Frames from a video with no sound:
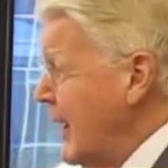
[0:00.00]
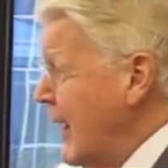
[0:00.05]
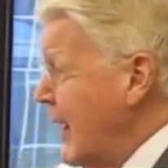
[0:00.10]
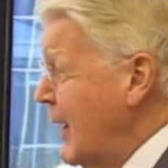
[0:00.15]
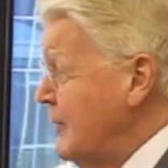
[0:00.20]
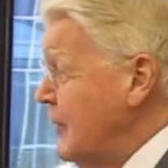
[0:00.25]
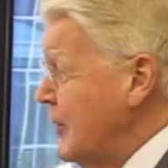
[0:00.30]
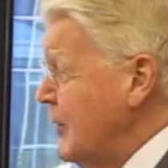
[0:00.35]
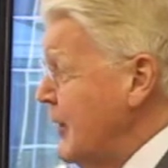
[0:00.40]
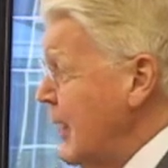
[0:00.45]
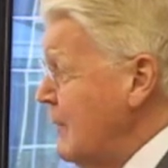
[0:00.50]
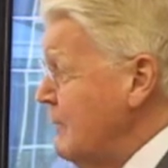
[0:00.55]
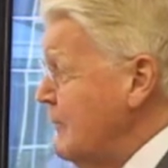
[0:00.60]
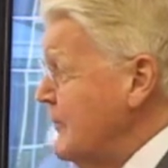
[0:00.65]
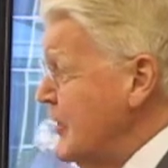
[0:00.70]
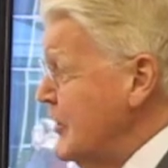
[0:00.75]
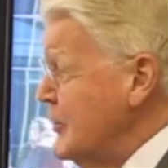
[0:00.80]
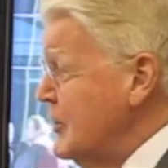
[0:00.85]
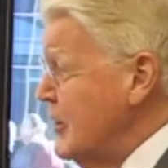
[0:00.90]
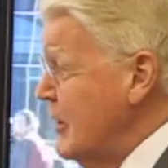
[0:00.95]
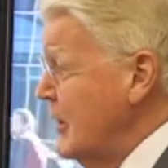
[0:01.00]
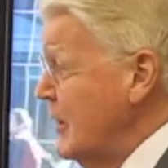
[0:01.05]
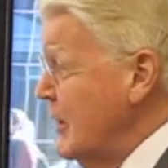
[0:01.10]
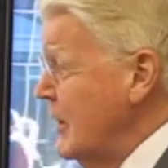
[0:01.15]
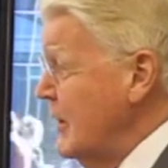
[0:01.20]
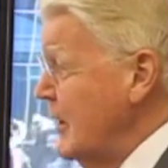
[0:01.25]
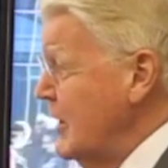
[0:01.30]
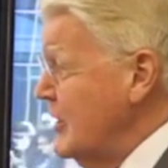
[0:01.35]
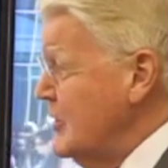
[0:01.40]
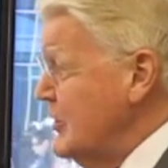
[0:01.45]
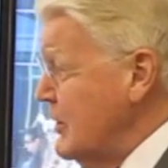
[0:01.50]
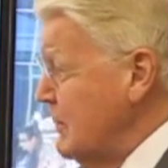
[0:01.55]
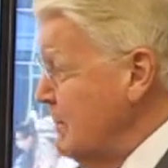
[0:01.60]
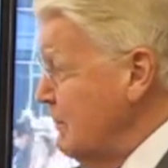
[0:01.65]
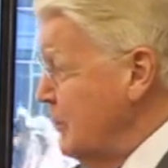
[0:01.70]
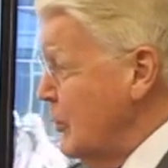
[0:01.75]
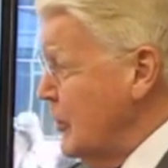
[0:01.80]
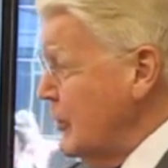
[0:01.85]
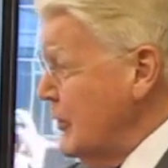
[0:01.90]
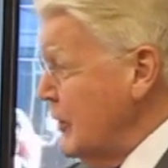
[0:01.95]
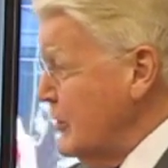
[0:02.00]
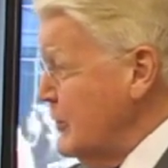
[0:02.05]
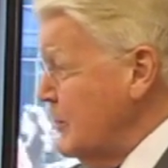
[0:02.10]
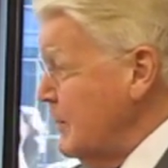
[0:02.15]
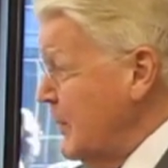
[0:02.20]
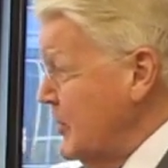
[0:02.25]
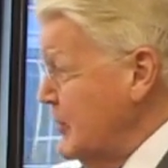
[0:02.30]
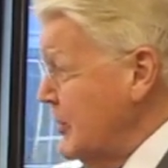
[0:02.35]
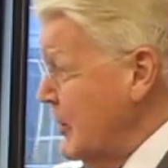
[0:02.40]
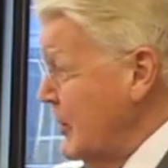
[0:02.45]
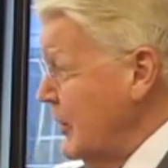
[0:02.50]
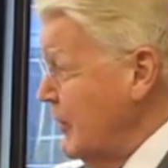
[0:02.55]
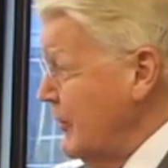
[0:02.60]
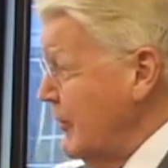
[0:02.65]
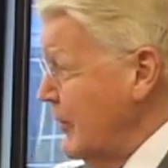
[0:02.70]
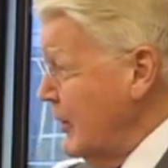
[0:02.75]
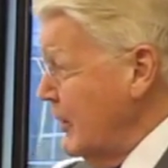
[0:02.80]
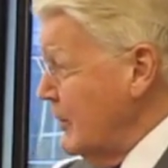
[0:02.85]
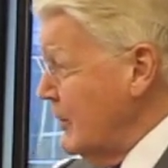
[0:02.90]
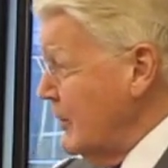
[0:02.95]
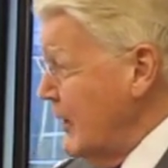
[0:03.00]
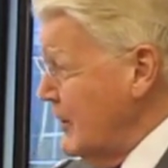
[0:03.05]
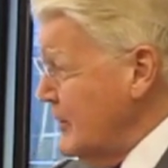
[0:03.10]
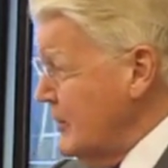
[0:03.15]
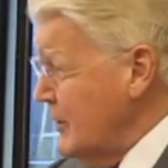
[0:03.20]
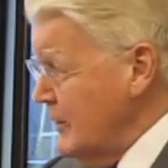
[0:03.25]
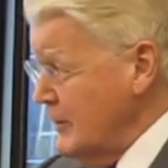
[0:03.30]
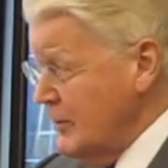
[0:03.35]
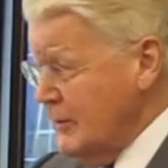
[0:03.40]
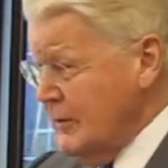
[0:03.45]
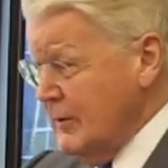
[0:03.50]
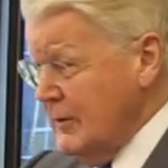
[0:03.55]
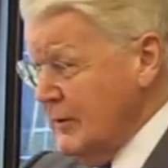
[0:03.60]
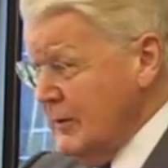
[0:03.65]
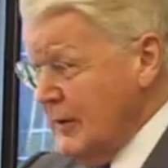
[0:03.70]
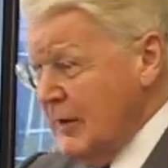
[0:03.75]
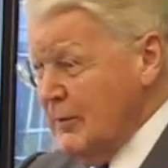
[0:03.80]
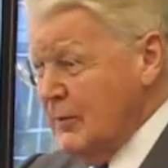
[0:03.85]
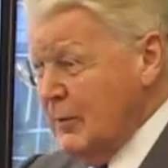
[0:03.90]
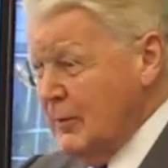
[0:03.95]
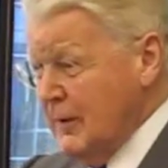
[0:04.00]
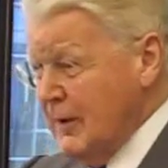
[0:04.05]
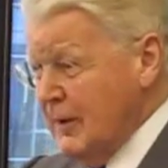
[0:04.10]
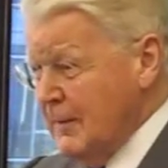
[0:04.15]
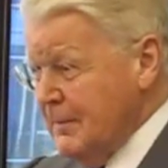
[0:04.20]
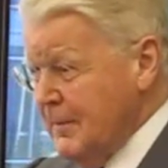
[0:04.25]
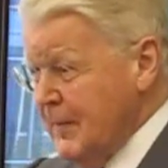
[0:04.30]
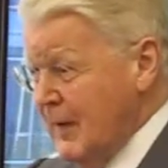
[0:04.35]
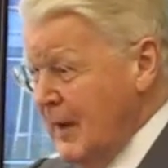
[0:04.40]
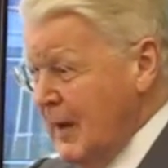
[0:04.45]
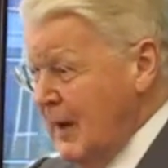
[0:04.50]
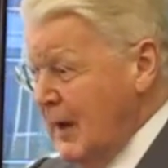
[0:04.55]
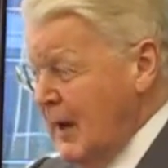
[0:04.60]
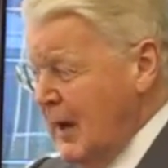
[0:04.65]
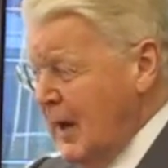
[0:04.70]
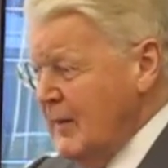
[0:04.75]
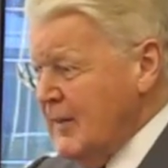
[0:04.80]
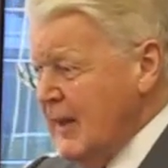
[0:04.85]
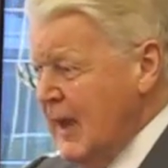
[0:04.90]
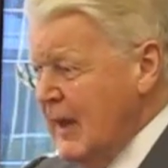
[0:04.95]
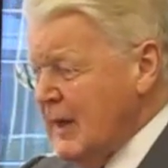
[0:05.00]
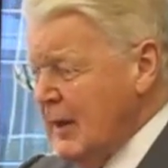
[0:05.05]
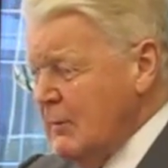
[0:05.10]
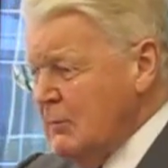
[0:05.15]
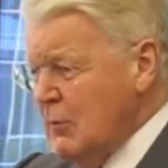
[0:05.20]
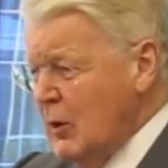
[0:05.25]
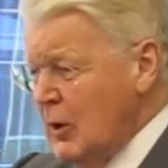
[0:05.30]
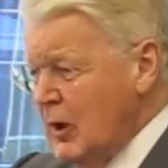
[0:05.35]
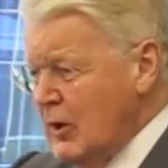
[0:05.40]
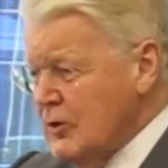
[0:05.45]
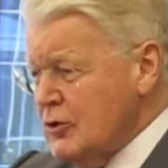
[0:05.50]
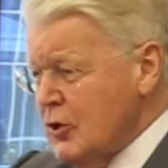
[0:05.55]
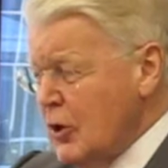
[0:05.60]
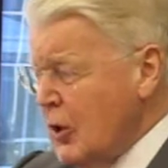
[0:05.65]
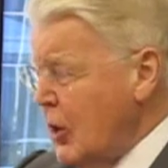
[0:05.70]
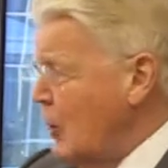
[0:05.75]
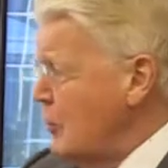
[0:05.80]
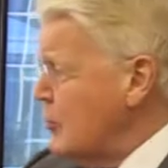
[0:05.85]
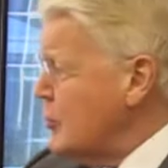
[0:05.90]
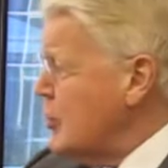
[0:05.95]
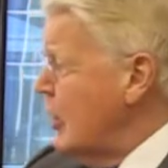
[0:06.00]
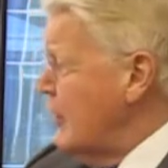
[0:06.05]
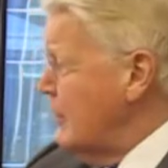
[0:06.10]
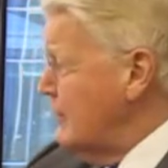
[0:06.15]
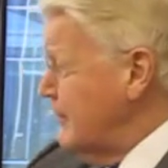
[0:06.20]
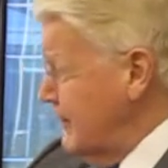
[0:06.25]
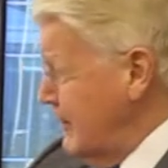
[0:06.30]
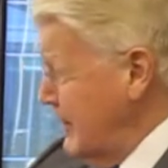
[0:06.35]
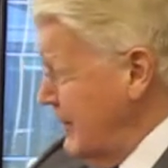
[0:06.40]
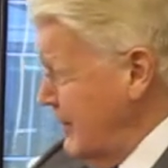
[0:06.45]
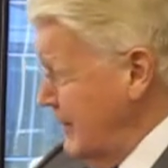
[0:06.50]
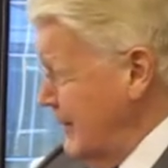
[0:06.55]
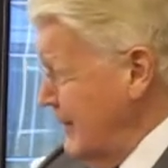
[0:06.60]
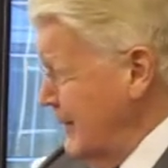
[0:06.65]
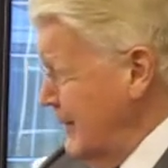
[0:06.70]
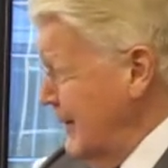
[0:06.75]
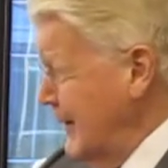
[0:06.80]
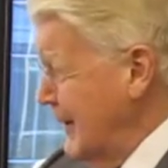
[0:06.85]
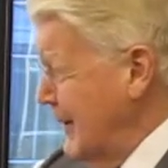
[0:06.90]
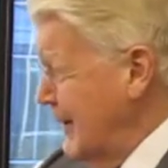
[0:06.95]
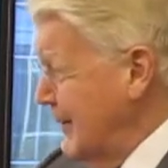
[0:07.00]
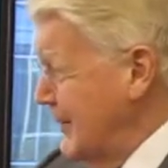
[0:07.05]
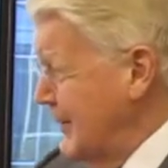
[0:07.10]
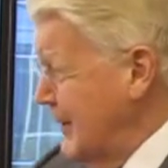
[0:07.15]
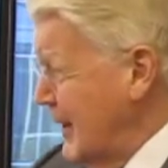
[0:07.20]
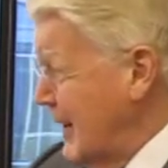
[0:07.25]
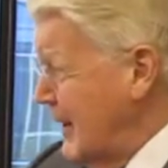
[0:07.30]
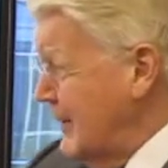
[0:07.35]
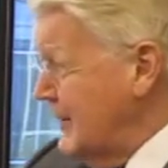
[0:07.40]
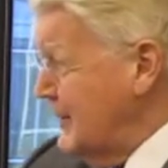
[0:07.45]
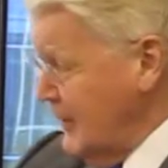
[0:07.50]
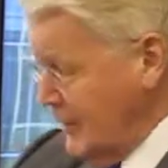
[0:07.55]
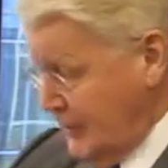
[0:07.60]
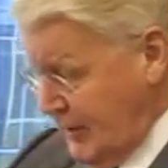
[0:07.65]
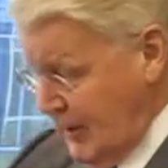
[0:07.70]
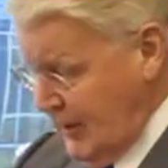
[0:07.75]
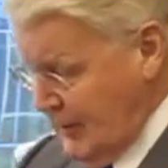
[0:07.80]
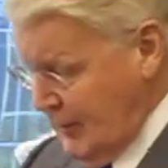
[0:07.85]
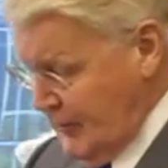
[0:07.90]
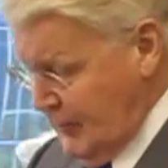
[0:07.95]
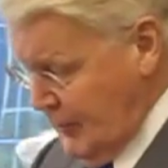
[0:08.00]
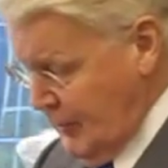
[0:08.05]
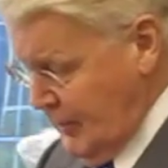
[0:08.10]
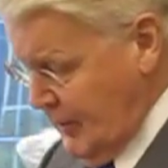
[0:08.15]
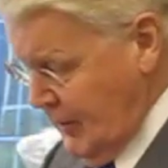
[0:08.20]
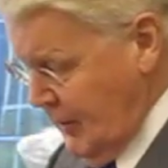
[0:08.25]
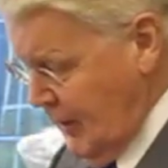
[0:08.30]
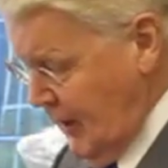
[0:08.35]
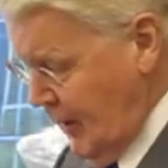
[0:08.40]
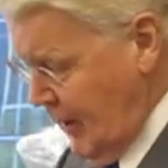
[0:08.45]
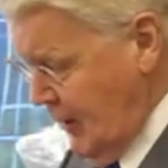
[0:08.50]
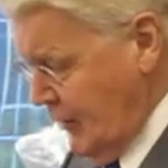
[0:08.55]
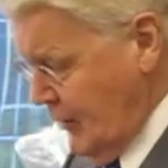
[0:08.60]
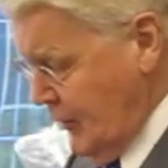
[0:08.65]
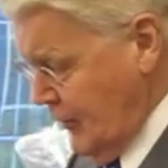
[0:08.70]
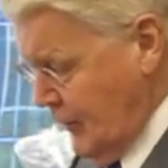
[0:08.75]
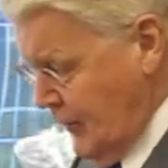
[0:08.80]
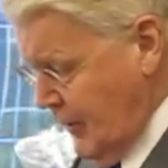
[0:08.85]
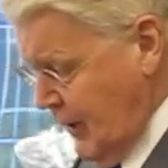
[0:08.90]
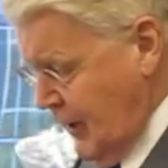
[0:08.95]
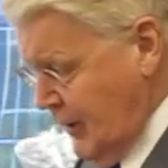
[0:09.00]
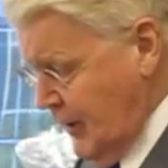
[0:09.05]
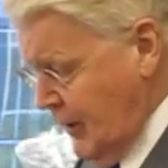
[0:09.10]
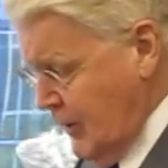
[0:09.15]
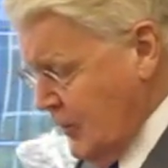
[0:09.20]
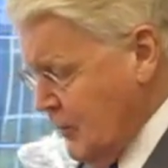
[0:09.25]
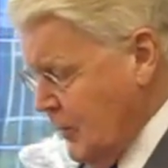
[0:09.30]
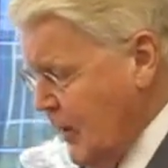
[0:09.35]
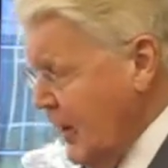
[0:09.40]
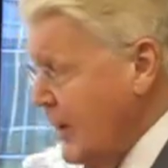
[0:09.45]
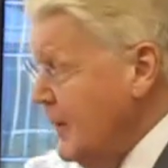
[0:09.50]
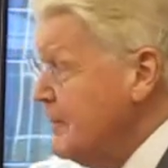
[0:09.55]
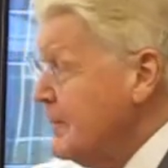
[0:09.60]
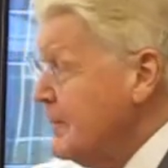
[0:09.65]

And for them, fishing is important, especially Greenland, Iceland, and Norway. And they can more or less close off the Arctic territory in this way.